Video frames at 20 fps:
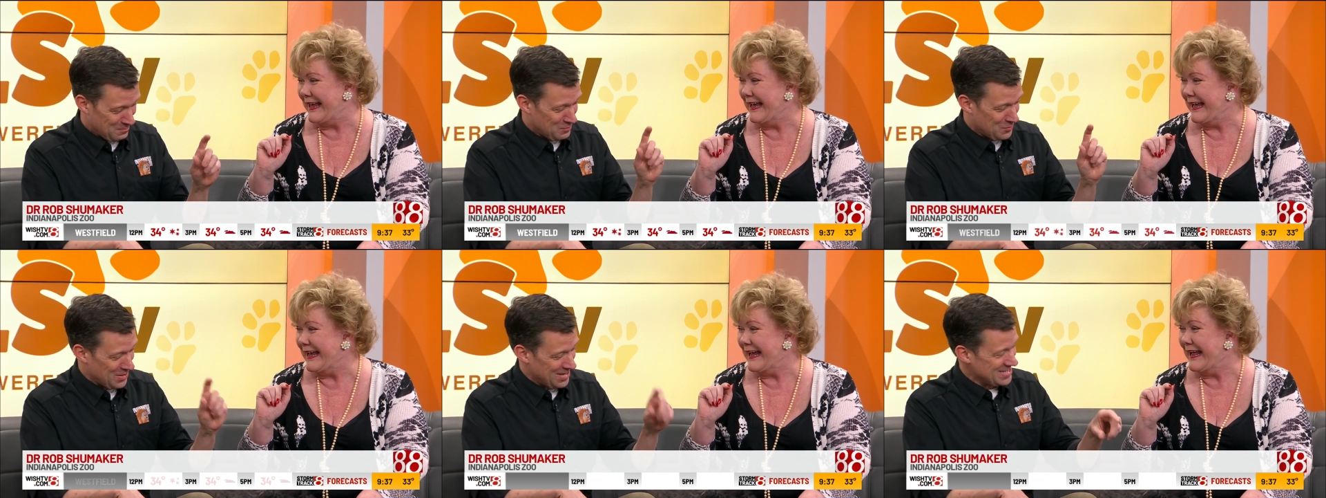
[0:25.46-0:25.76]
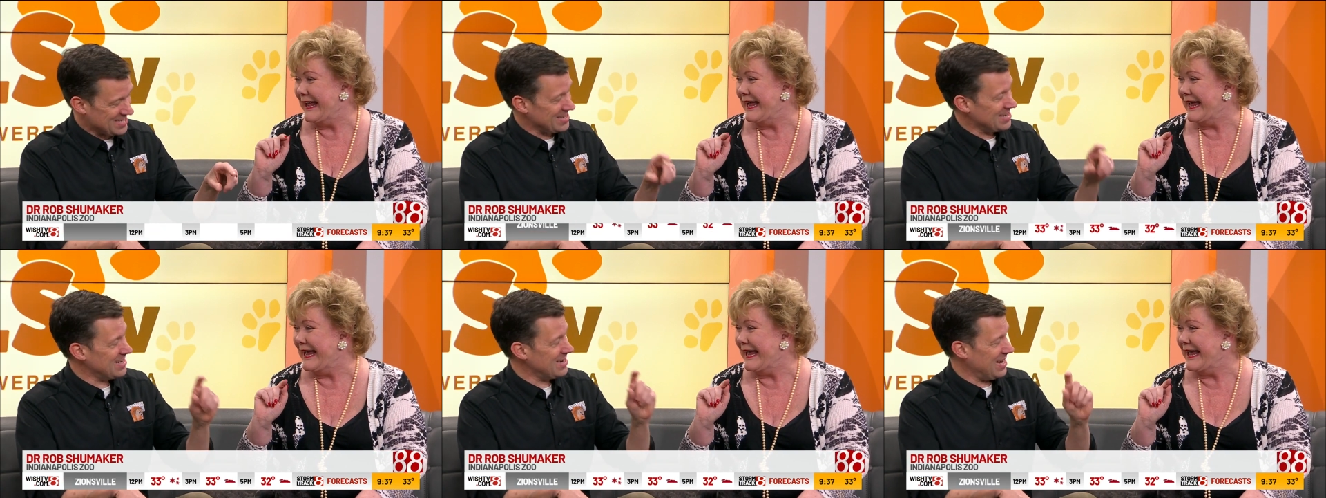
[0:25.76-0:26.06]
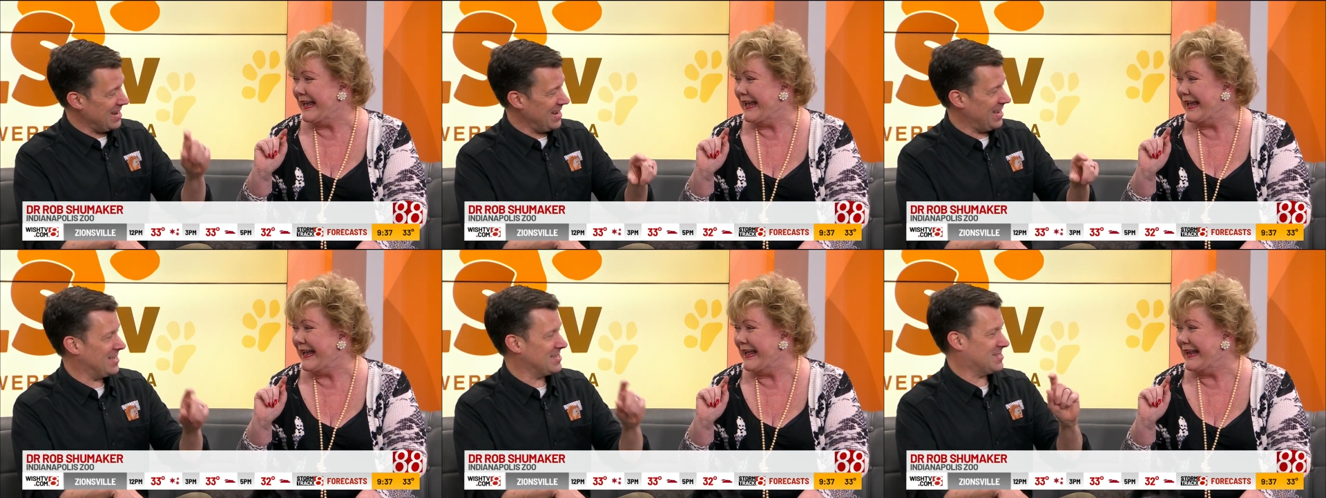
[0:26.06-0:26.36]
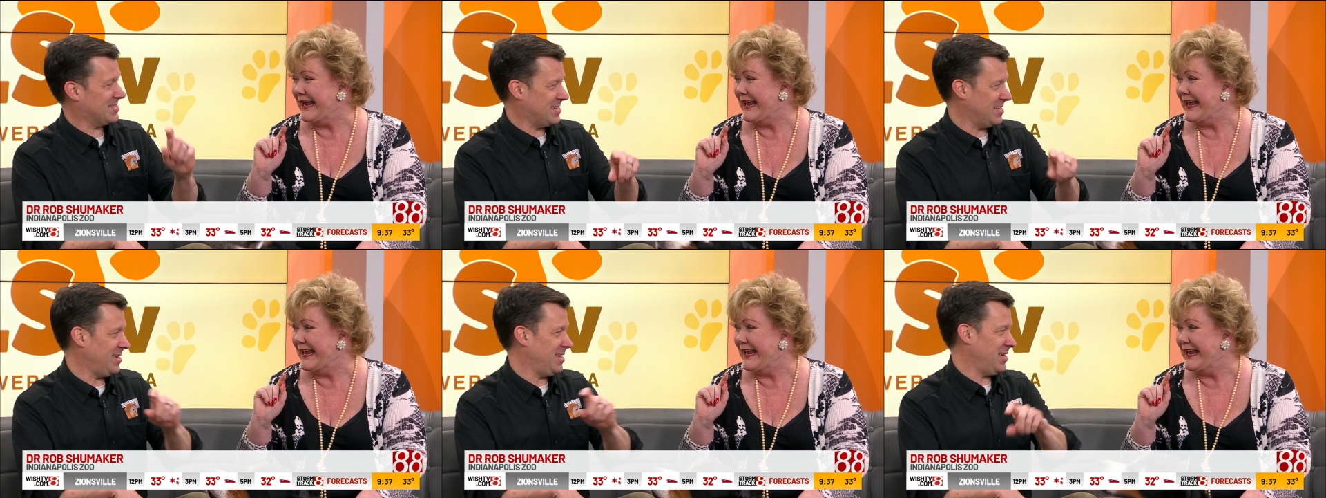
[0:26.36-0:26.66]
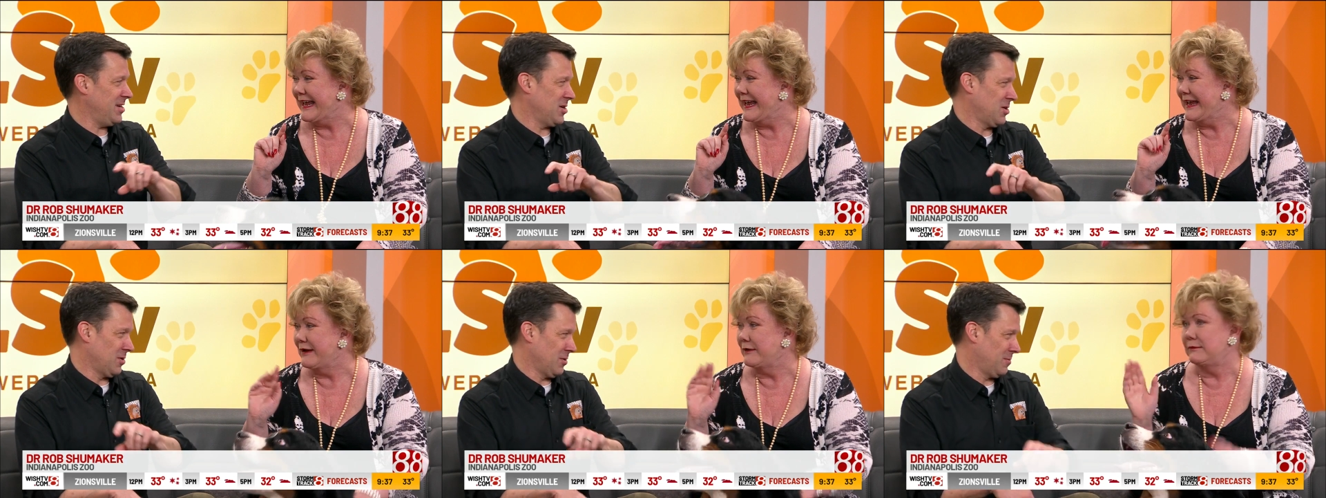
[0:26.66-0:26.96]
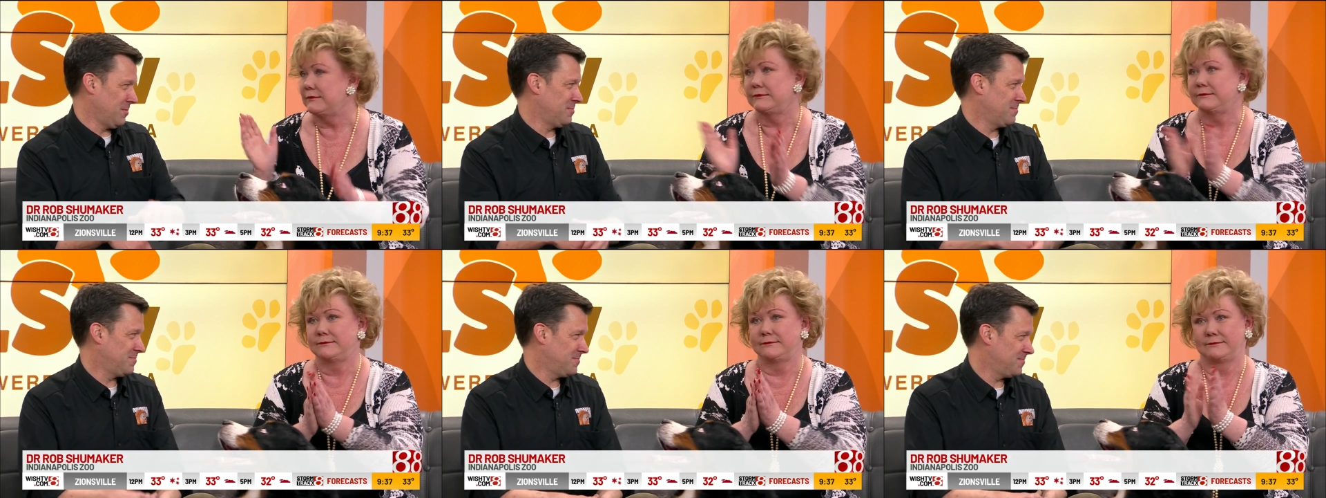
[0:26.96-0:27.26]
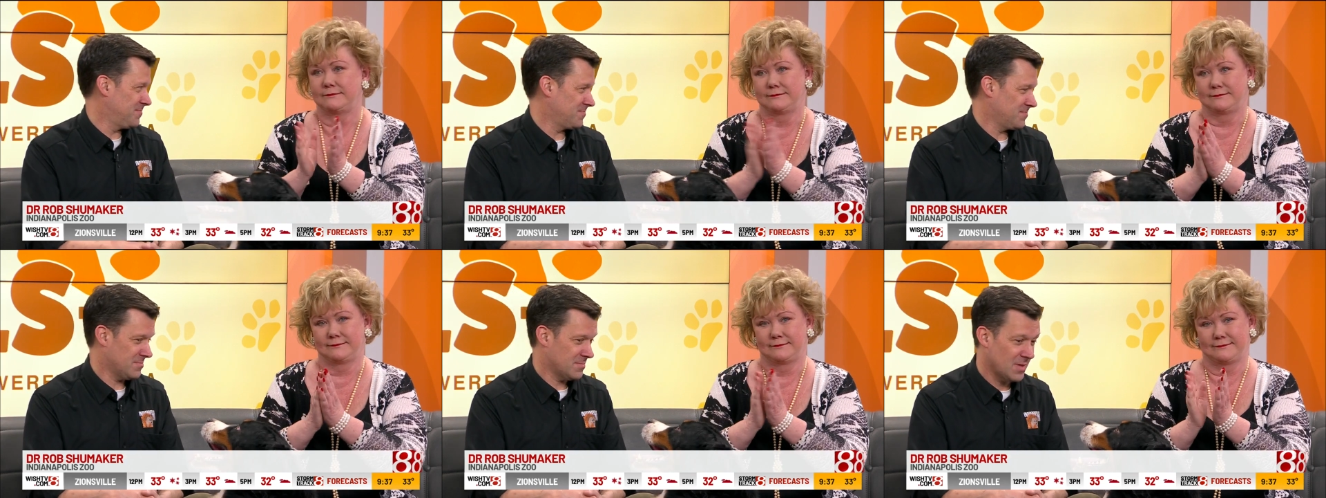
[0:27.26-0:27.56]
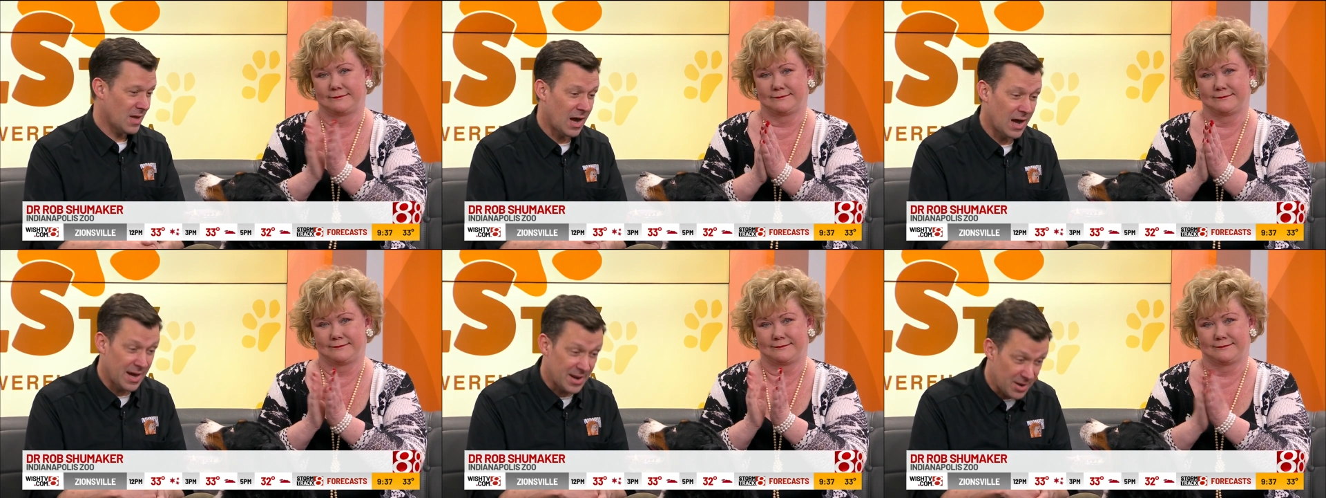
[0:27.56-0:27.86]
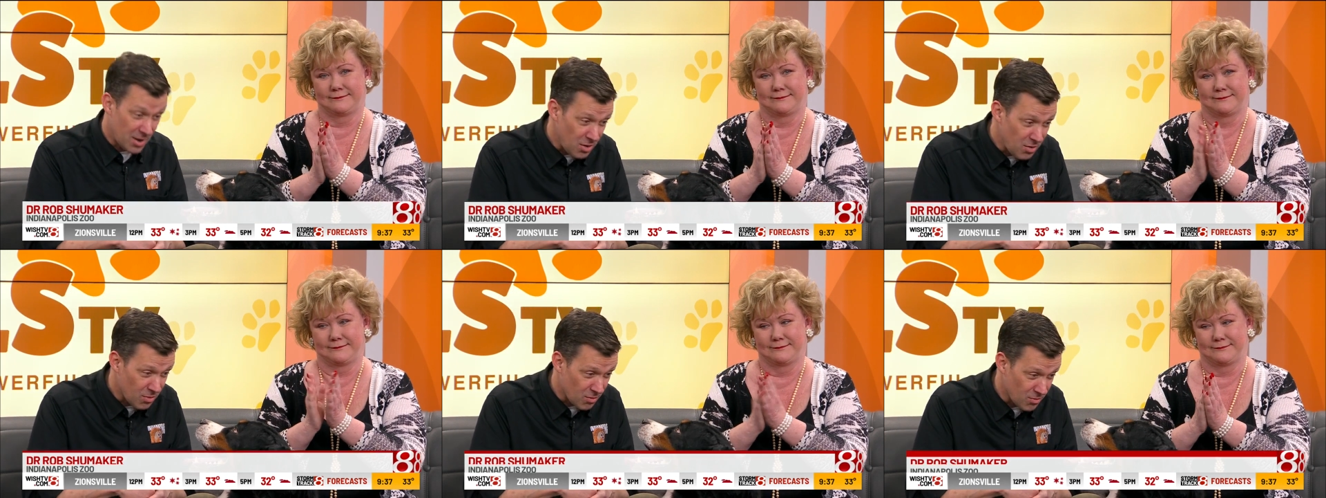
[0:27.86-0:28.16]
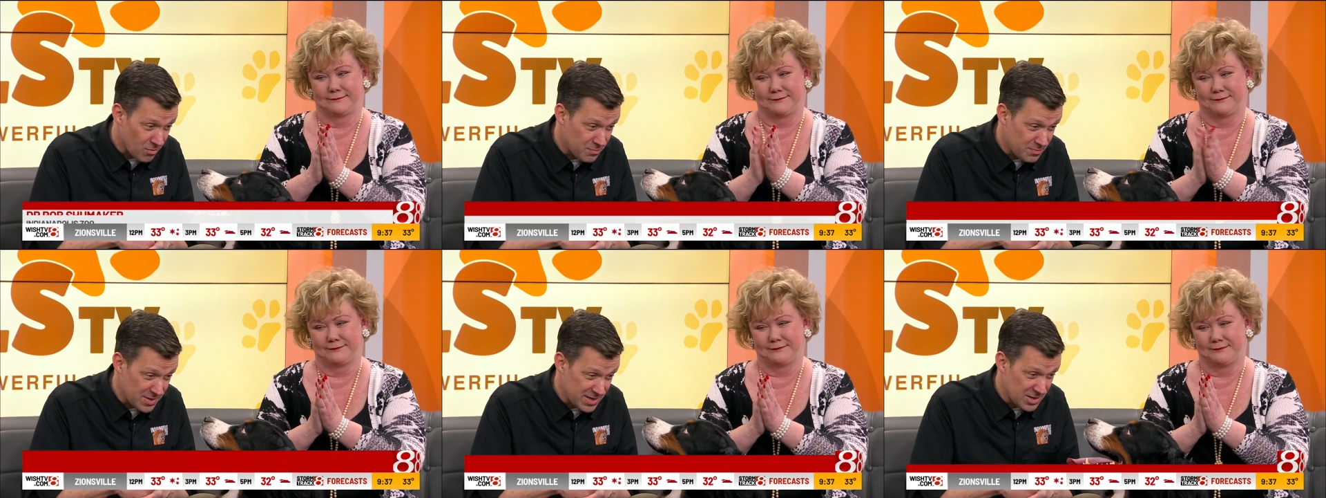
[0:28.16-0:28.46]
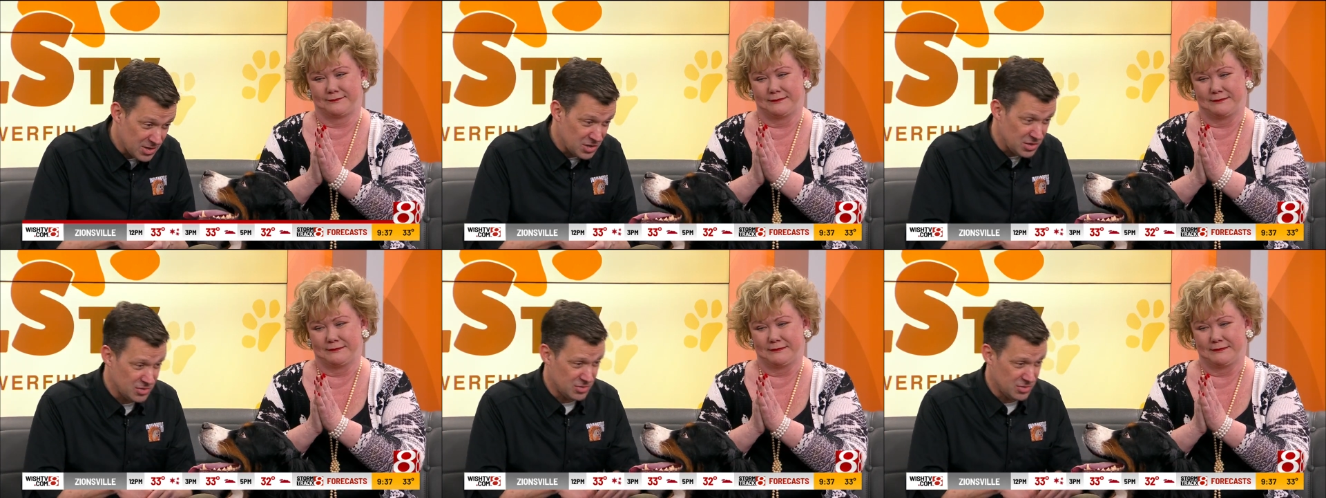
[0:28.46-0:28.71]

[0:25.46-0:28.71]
Speaker 1: president and CEO. Fantastic. I know. Big news.